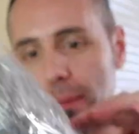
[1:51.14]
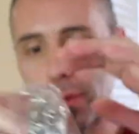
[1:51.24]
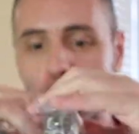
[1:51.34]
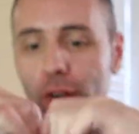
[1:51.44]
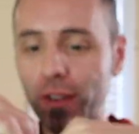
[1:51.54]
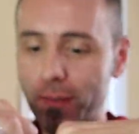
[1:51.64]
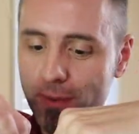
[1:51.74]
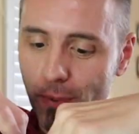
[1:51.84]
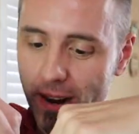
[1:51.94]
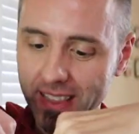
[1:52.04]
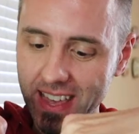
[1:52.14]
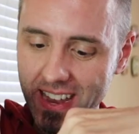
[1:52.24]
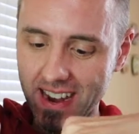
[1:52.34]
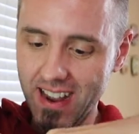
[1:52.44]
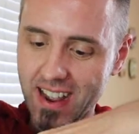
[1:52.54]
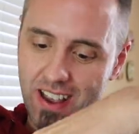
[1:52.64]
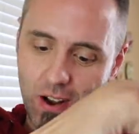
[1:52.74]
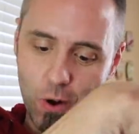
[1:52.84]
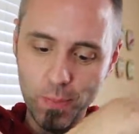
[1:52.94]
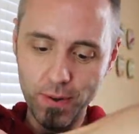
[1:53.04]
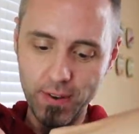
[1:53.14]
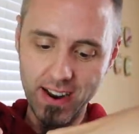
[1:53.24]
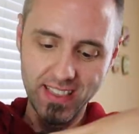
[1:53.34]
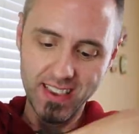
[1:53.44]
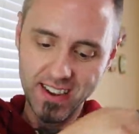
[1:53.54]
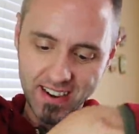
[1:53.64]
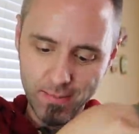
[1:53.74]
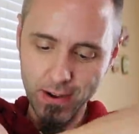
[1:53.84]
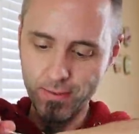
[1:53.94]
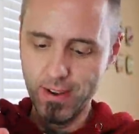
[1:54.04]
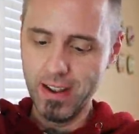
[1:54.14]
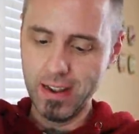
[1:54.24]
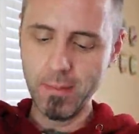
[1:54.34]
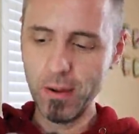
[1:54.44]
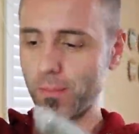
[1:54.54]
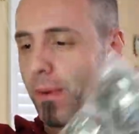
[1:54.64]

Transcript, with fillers: doubled over. Let me break that open right there. Come on, come on,